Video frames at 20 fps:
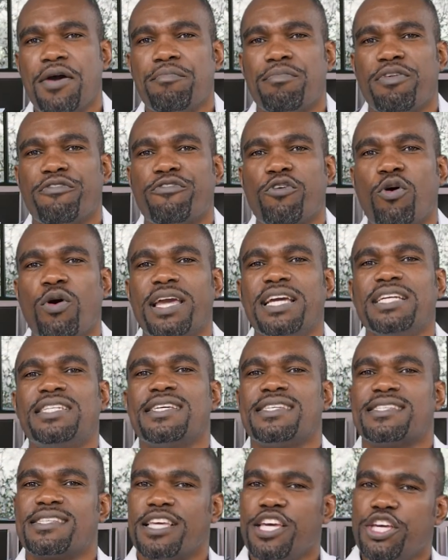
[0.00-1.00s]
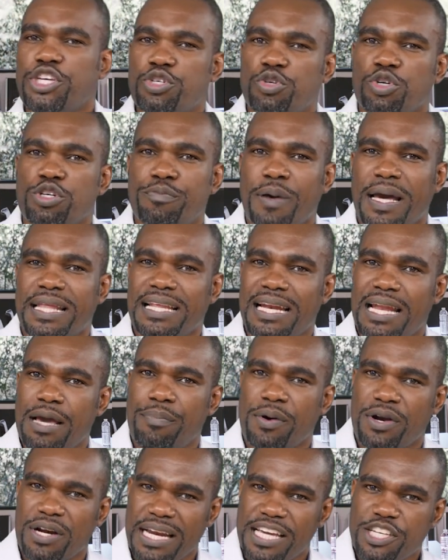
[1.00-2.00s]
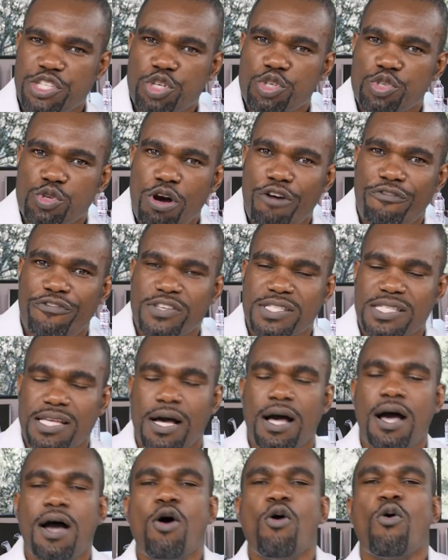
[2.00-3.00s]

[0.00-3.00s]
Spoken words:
before it is issued by the labor relations officer